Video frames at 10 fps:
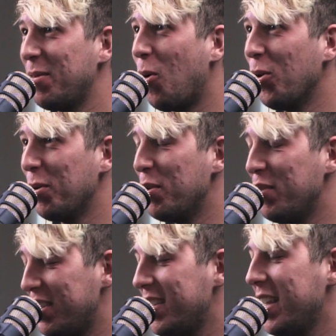horror
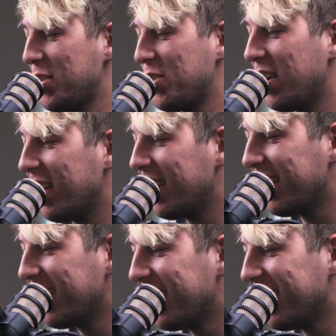movie Sinister
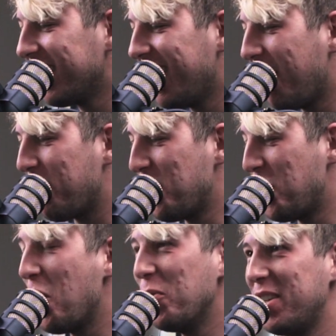for
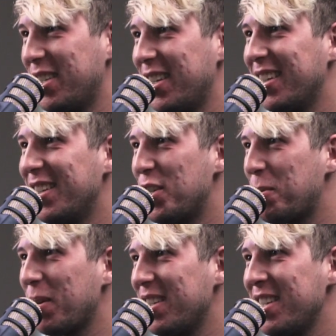no reason, just
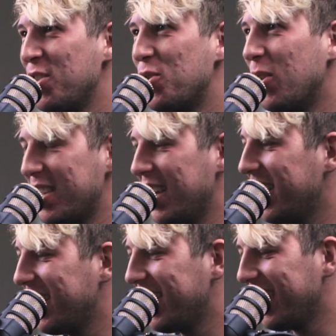because he enjoys it.
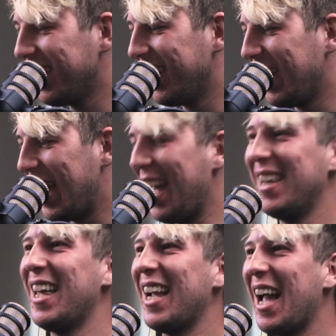And
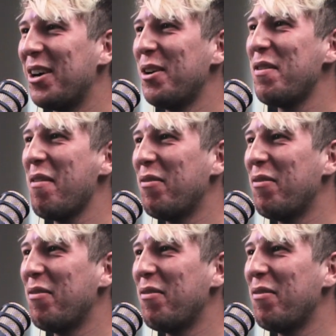like, I don't know if you've ever